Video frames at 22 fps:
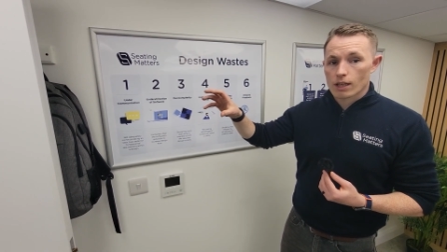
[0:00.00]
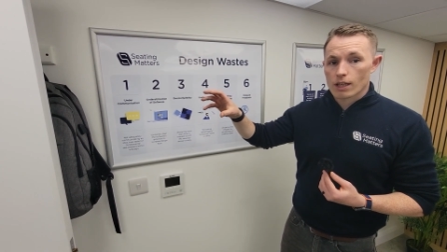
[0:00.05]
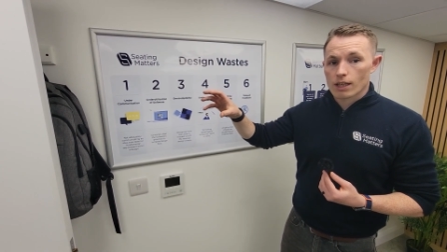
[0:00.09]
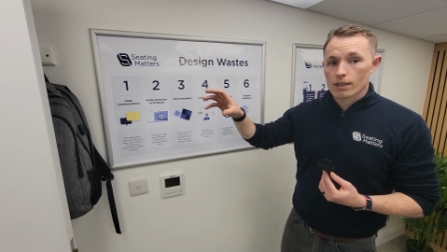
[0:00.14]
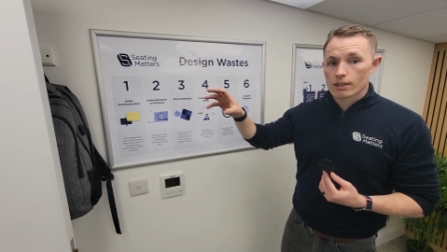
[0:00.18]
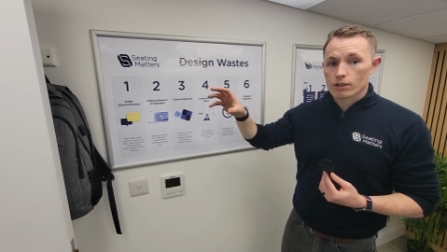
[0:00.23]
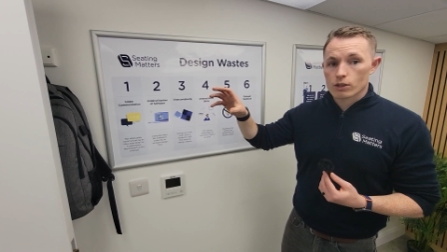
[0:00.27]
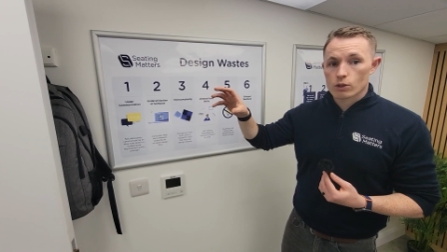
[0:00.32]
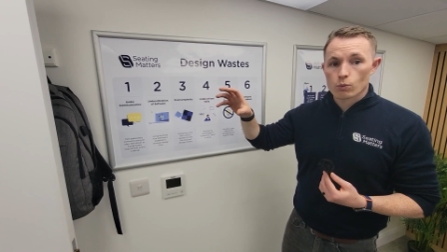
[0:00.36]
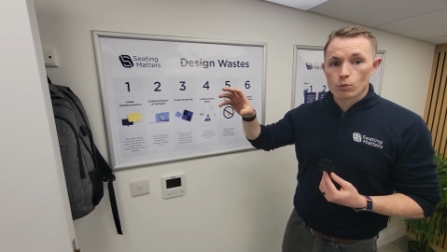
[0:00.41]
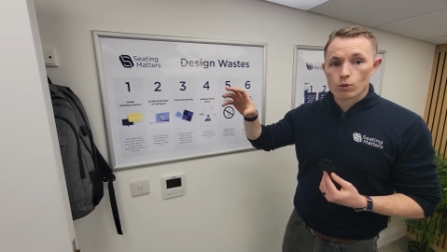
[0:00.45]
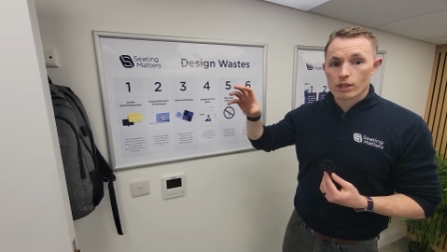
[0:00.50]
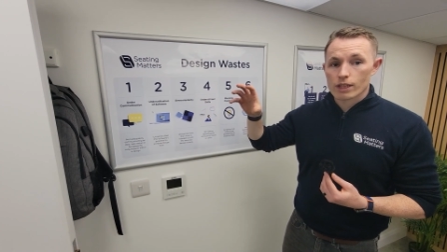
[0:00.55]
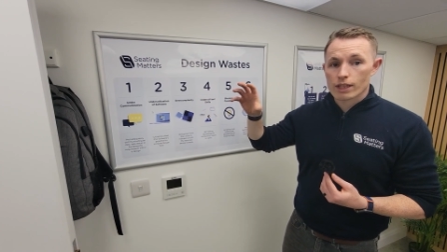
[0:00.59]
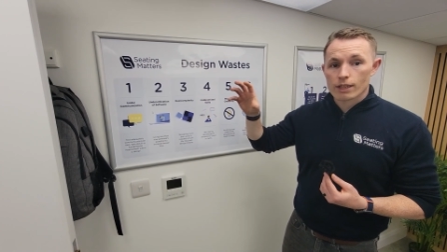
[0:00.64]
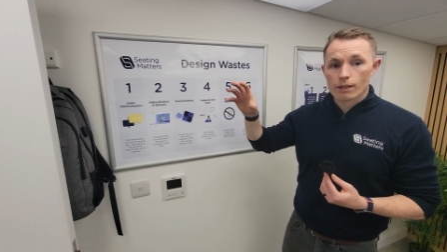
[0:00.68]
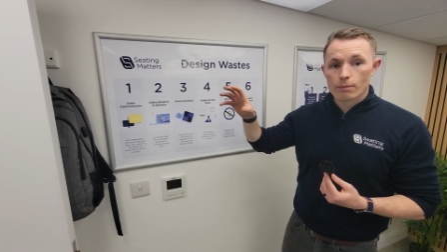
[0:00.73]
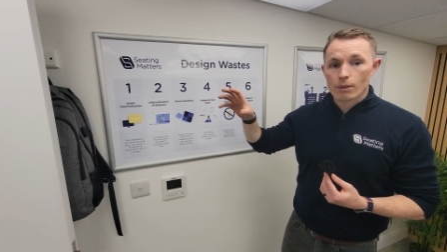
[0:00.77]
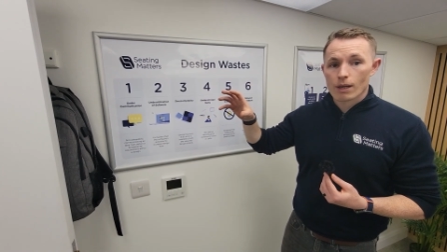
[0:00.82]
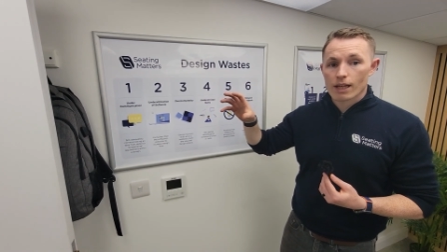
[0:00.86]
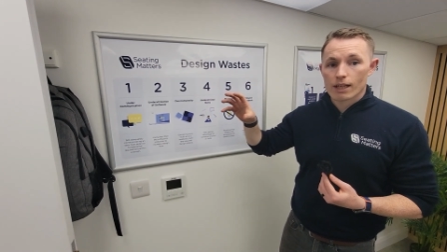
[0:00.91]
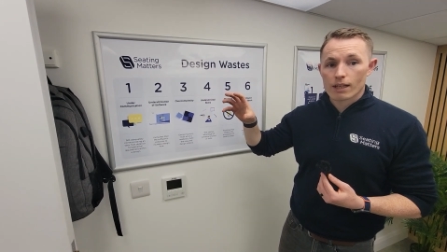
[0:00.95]
and you wouldn't
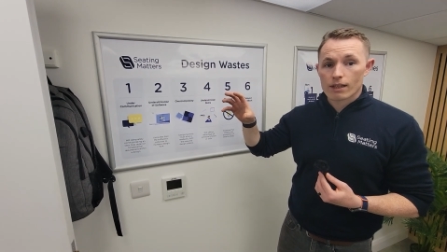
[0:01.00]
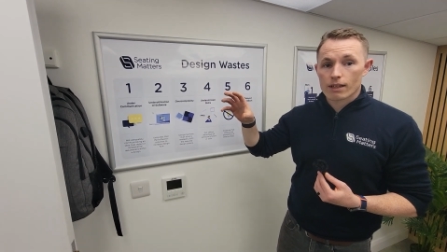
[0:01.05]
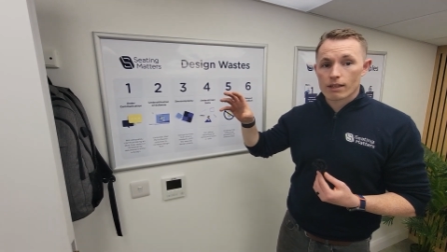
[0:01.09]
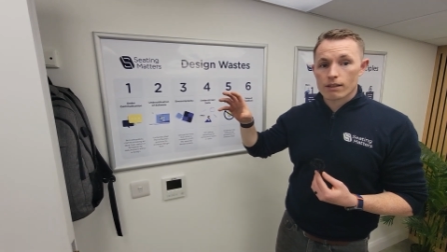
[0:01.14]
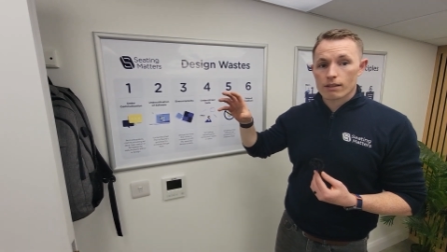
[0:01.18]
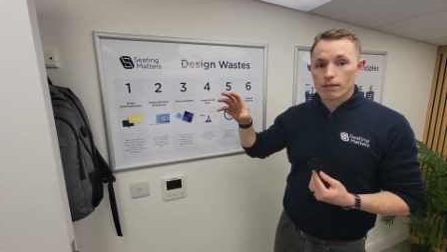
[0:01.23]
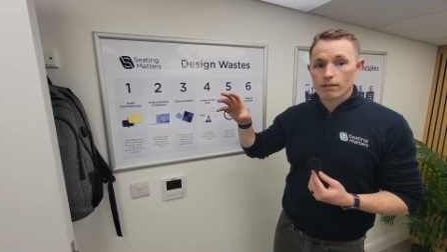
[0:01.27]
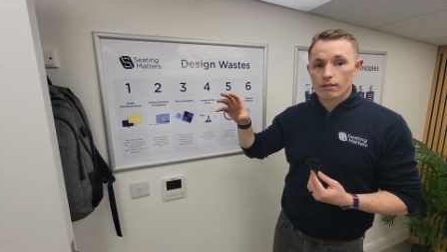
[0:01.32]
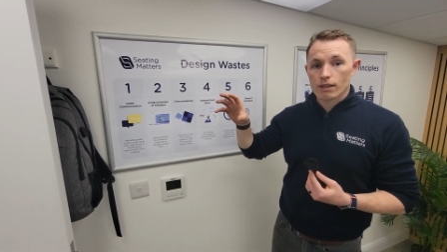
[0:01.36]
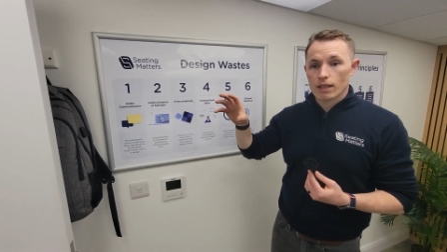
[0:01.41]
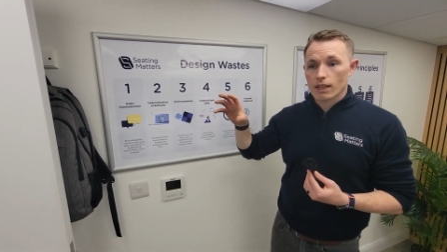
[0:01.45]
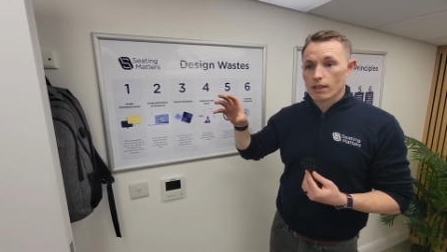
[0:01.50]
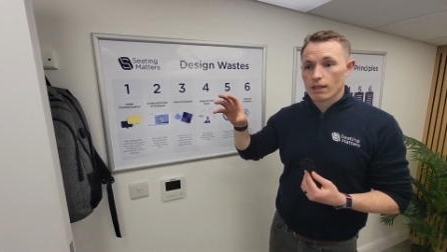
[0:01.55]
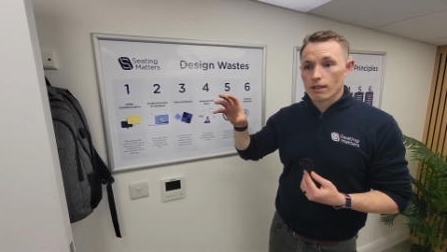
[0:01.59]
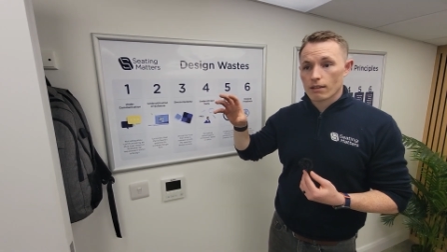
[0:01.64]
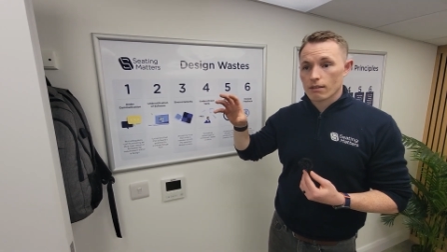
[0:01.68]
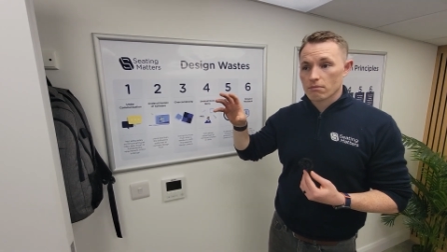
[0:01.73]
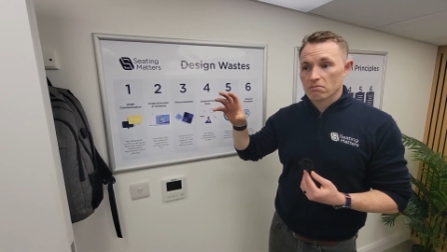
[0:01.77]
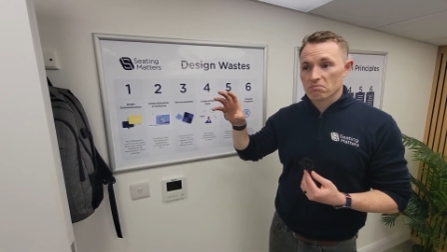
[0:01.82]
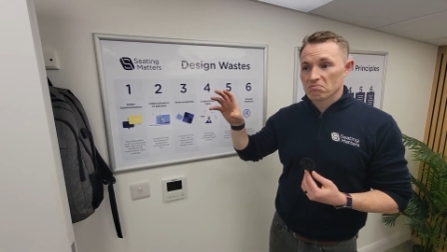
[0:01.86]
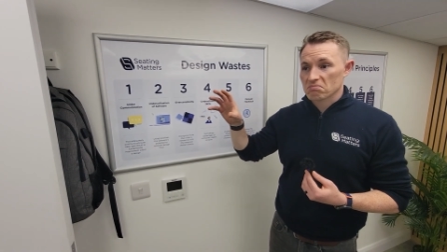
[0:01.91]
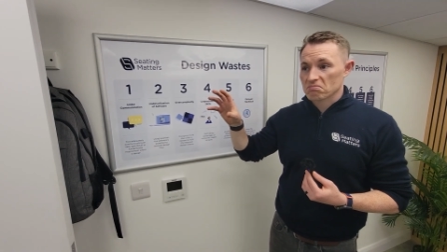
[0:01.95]
hear back
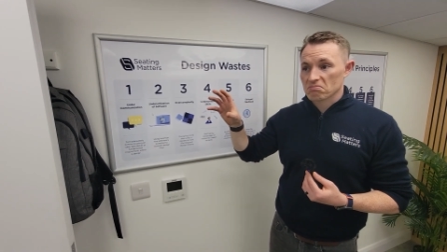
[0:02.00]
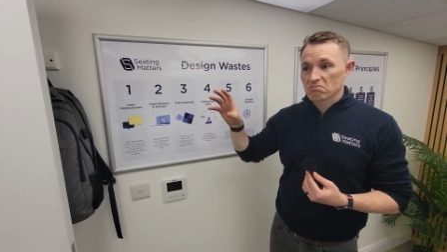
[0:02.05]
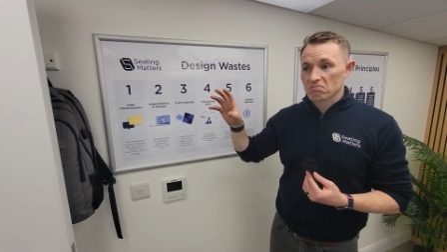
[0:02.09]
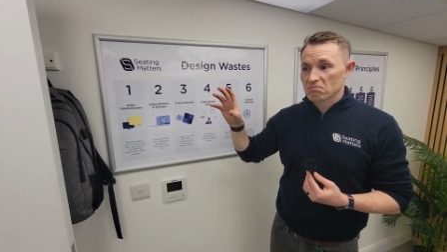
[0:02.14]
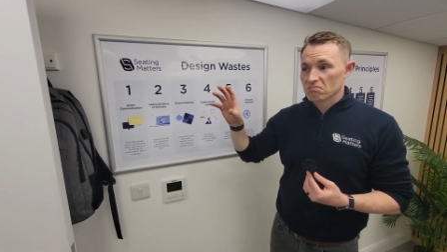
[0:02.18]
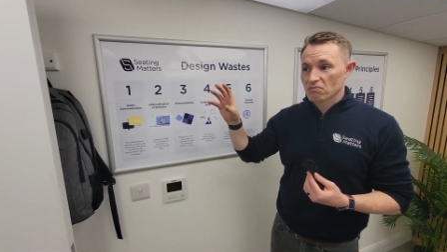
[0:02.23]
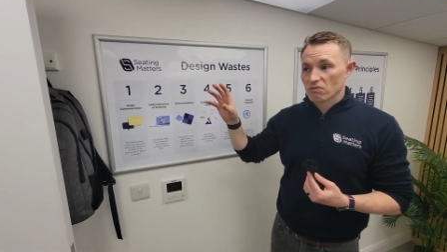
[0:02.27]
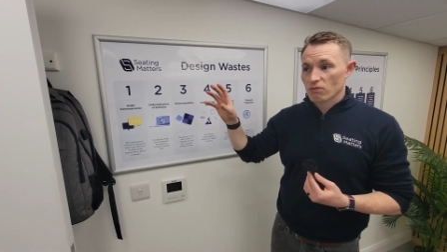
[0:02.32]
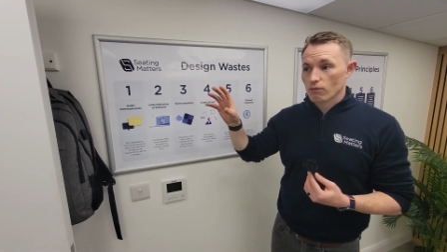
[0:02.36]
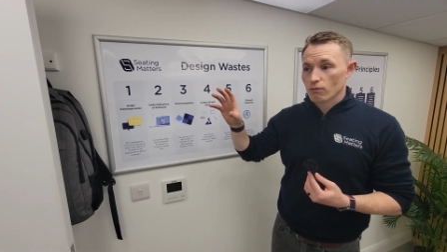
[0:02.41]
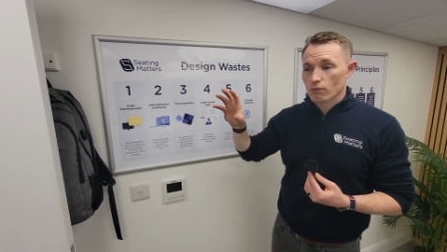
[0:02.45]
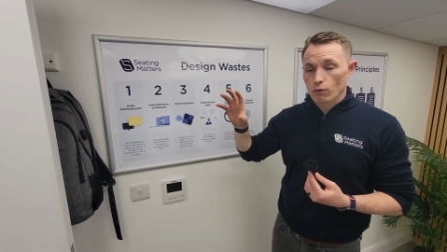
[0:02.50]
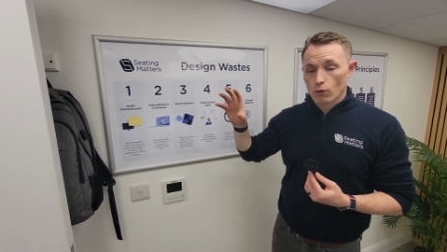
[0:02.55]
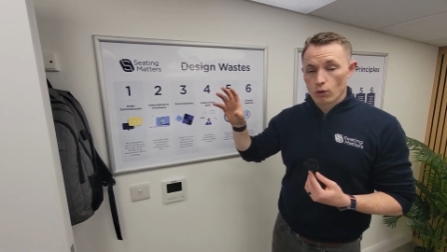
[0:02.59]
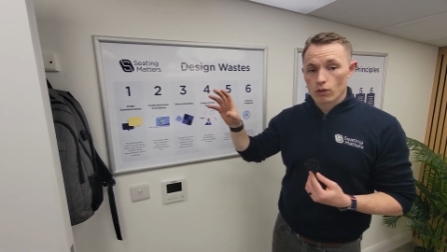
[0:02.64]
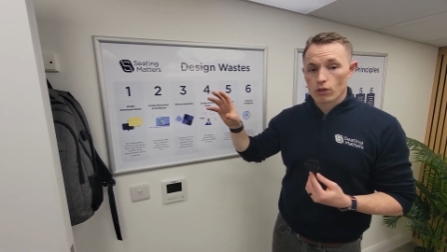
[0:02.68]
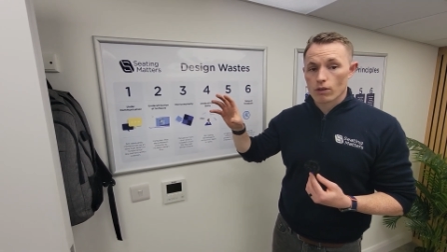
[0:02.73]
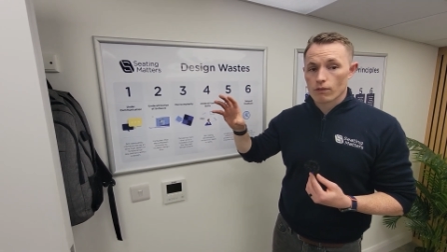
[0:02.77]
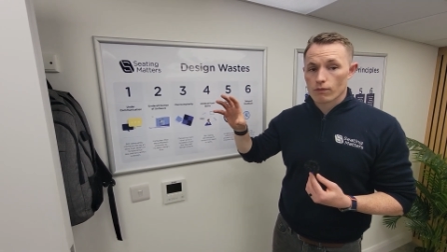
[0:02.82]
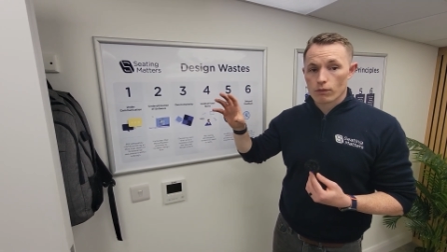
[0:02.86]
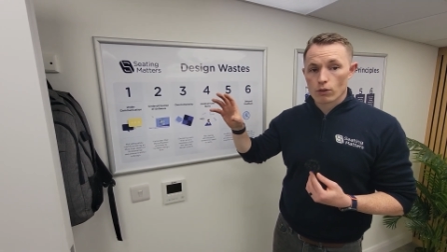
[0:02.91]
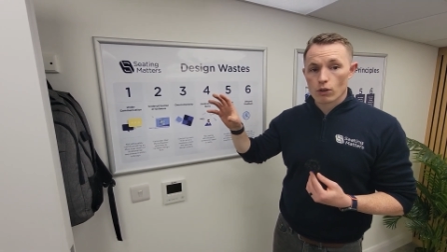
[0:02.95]
in
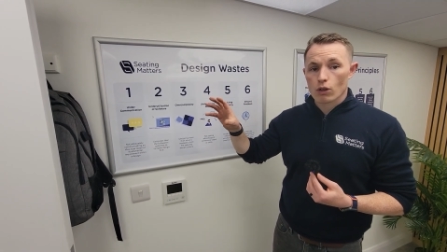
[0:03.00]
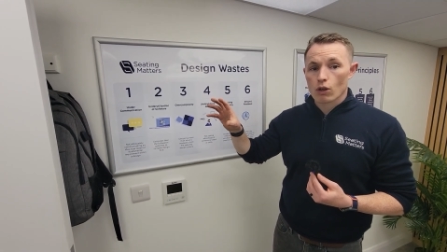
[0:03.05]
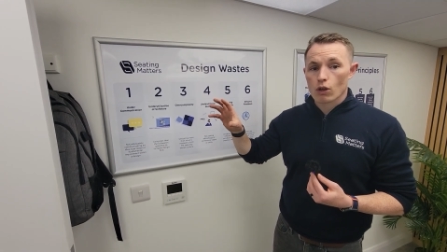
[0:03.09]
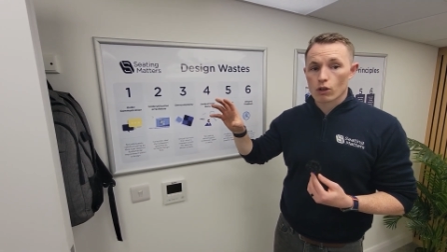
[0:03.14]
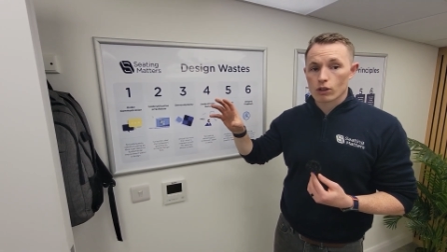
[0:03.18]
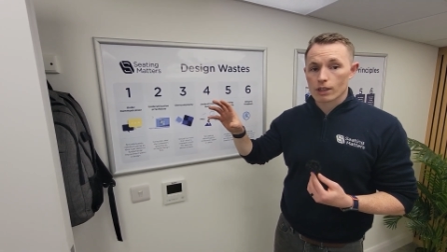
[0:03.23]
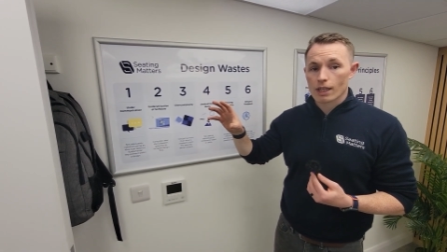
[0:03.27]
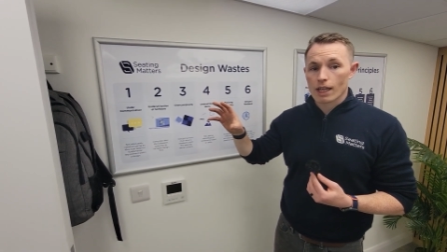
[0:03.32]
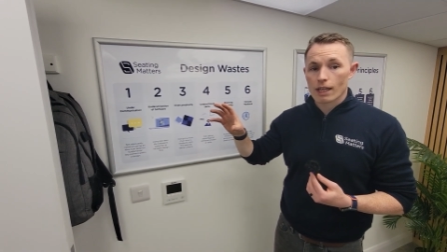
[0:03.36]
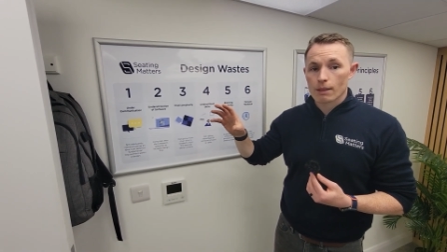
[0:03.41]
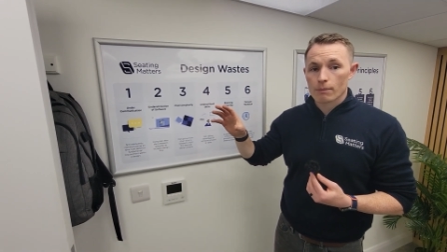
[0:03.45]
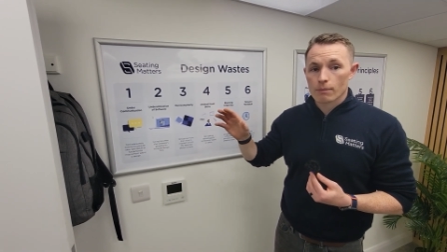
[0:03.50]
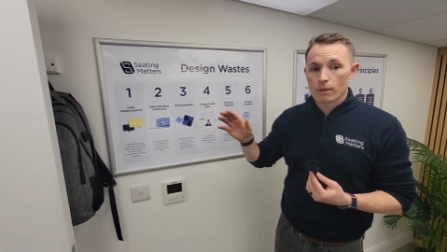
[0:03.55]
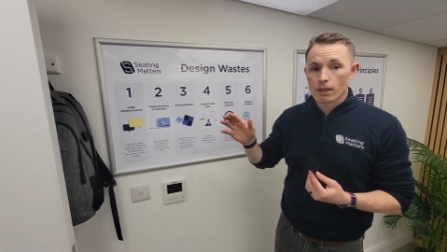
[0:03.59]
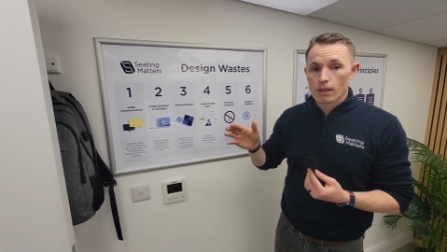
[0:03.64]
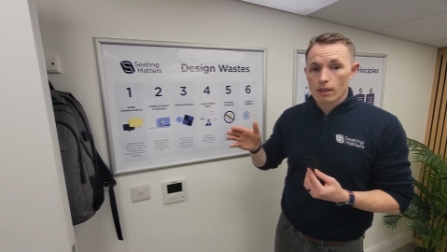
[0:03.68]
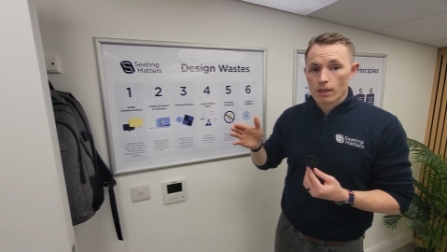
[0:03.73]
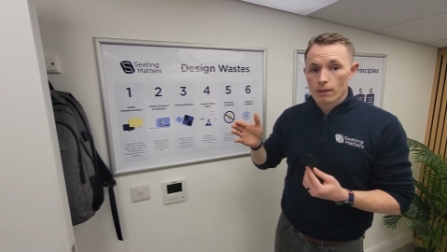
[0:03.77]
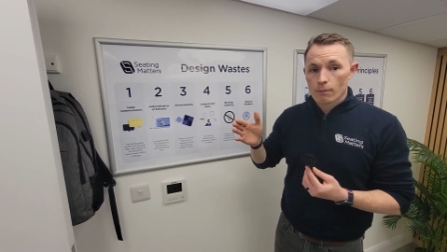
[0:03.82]
for for a long time.